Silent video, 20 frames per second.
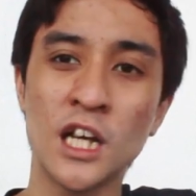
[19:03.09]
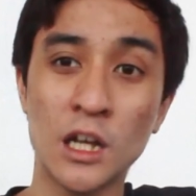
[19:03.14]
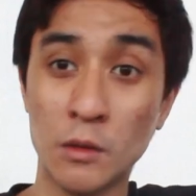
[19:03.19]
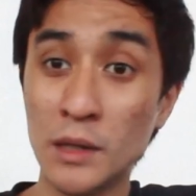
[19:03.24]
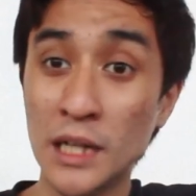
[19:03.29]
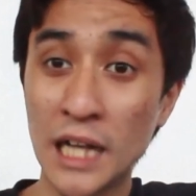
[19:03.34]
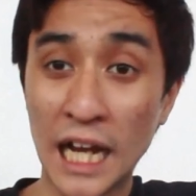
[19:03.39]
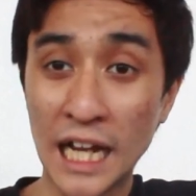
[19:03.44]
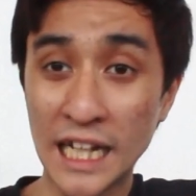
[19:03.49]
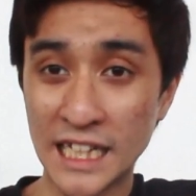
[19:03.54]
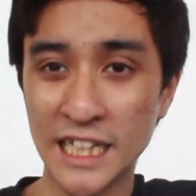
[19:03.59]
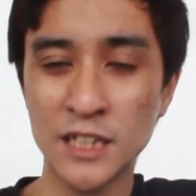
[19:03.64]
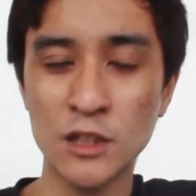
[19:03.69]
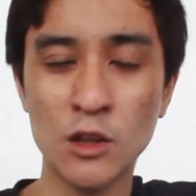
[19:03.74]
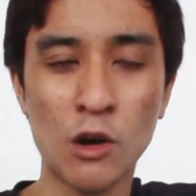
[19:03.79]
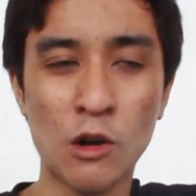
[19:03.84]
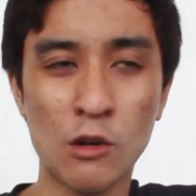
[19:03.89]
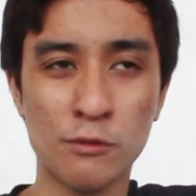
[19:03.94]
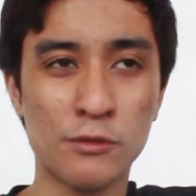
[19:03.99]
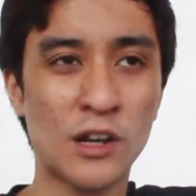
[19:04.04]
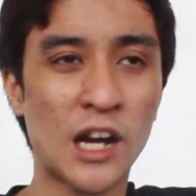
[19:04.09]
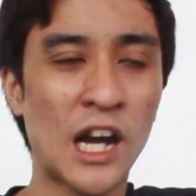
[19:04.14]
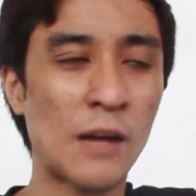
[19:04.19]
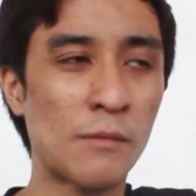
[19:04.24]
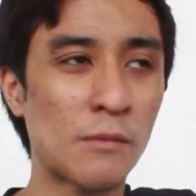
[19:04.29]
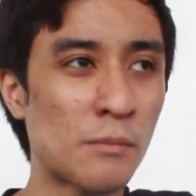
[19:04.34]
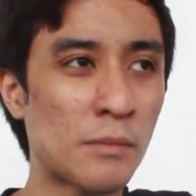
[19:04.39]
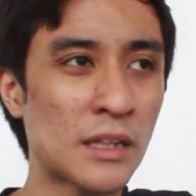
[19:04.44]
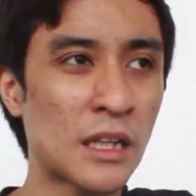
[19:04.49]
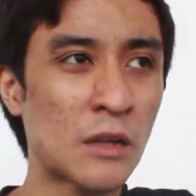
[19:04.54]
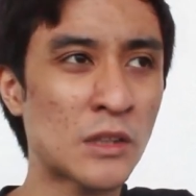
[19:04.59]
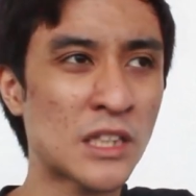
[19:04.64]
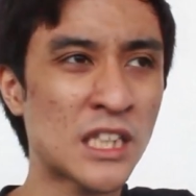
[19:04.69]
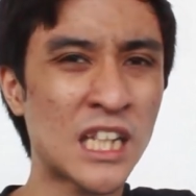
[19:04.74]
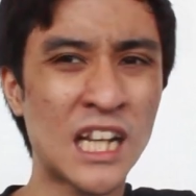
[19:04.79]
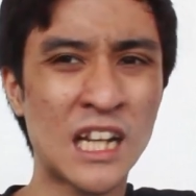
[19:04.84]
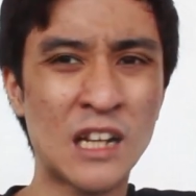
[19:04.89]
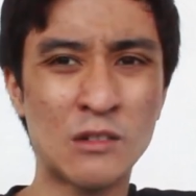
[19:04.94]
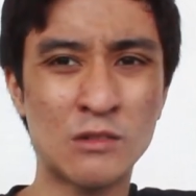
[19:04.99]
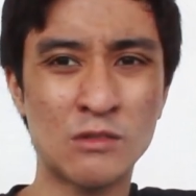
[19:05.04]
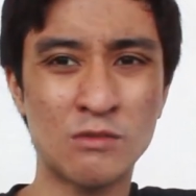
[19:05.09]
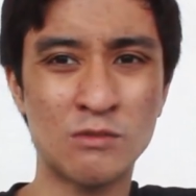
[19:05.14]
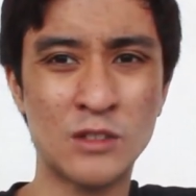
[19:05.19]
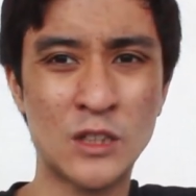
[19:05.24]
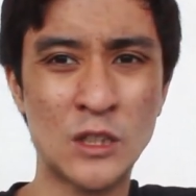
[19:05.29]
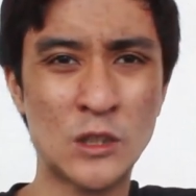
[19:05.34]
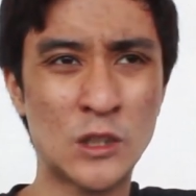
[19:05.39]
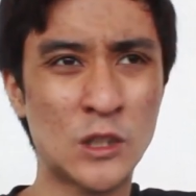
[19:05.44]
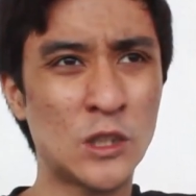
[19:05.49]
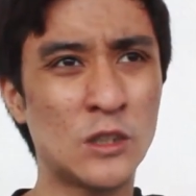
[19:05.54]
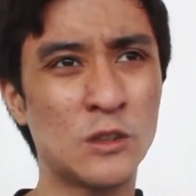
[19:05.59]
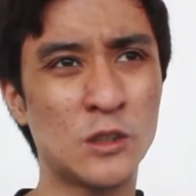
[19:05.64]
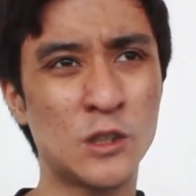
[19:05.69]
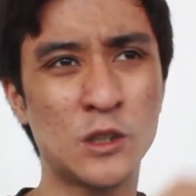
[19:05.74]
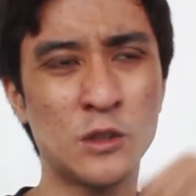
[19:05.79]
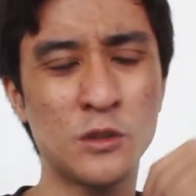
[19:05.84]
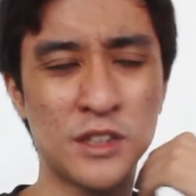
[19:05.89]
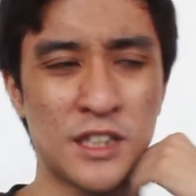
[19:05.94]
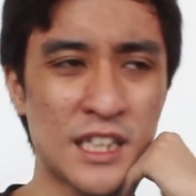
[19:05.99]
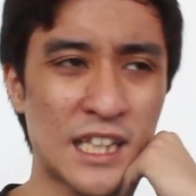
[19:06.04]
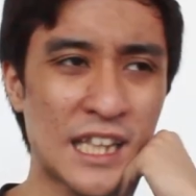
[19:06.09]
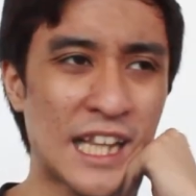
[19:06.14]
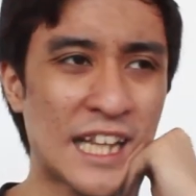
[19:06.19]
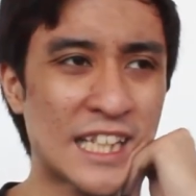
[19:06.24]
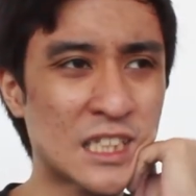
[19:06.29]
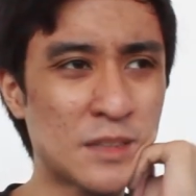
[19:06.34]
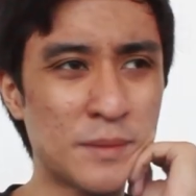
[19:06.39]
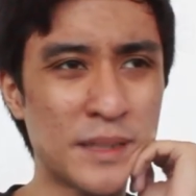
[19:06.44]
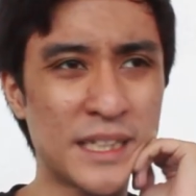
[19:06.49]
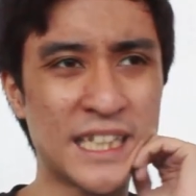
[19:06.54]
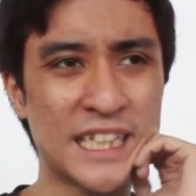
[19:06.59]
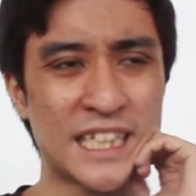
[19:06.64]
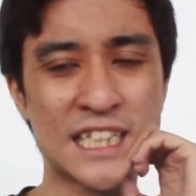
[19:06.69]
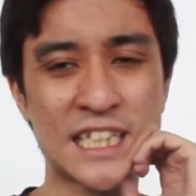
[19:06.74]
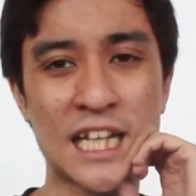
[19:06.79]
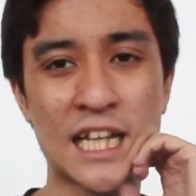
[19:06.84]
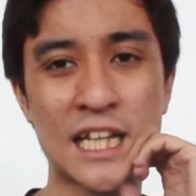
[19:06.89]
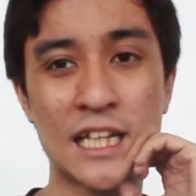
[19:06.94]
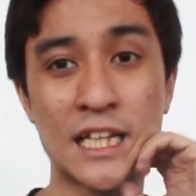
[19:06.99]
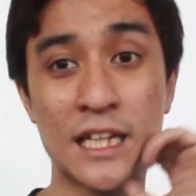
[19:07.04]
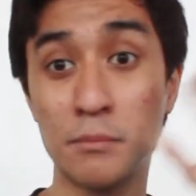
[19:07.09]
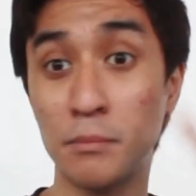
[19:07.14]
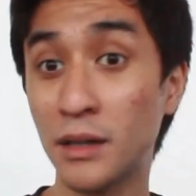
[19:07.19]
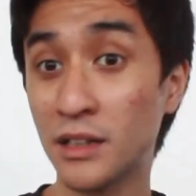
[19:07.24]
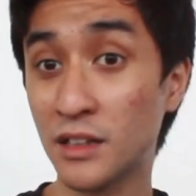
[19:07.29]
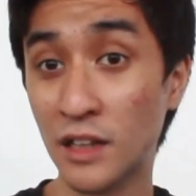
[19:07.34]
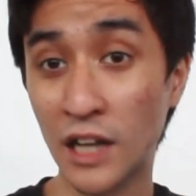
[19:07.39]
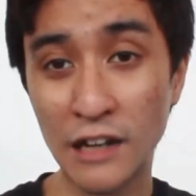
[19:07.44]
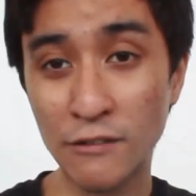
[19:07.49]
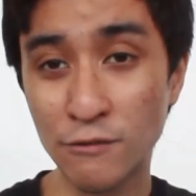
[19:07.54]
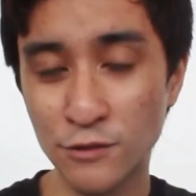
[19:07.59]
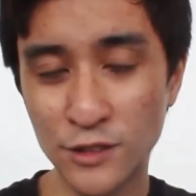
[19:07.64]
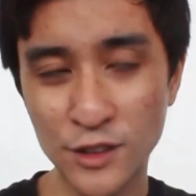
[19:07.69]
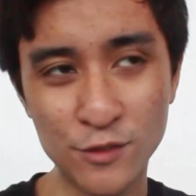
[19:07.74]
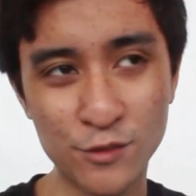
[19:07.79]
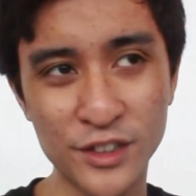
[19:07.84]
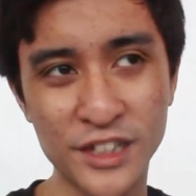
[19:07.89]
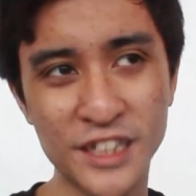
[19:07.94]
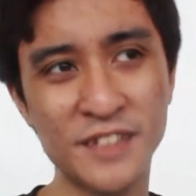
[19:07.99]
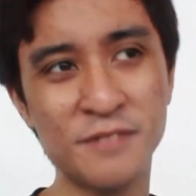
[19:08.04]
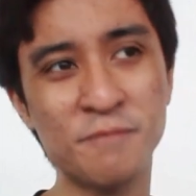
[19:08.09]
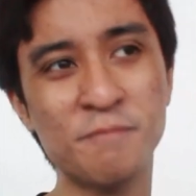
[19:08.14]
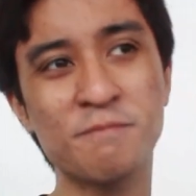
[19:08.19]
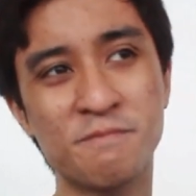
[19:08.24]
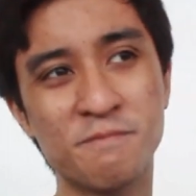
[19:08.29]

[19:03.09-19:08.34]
When I did off camera, but I wasn't allowed to sh shoot it last minute sadly. But I've driven it.